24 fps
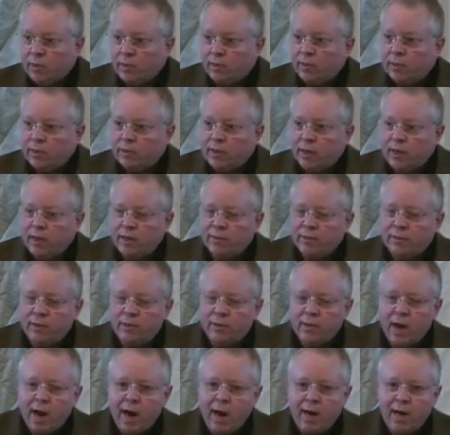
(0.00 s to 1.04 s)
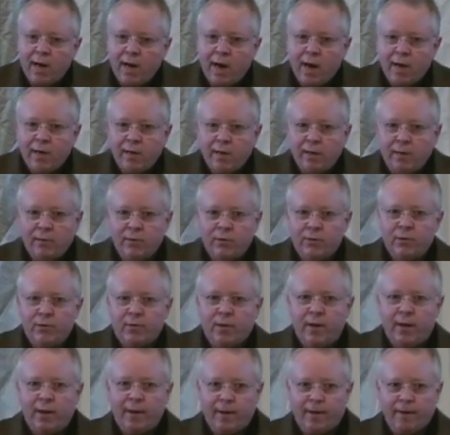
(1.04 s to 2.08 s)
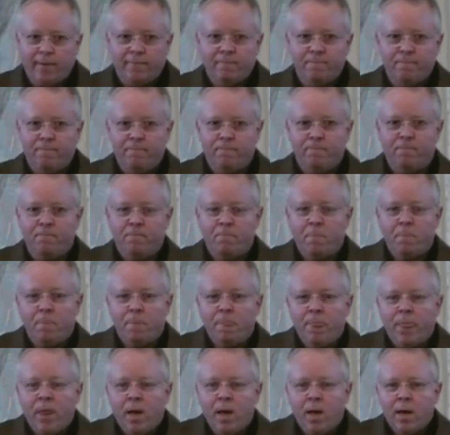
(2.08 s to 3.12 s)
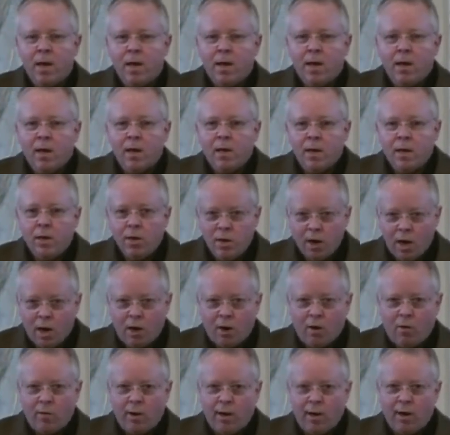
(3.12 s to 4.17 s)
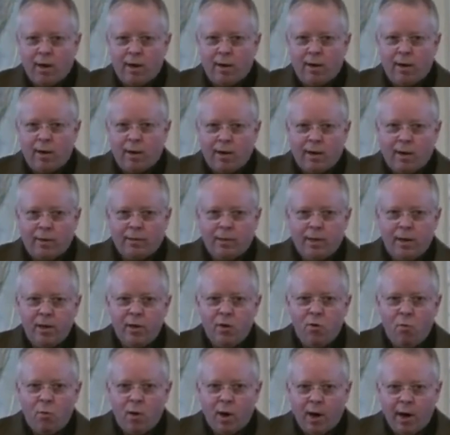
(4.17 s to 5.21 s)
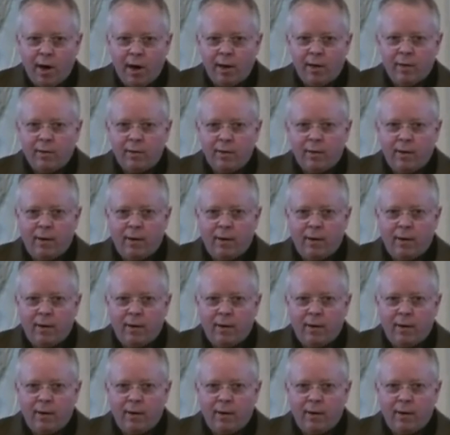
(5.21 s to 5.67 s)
as its guiding ideals? No, and I'll tell you why.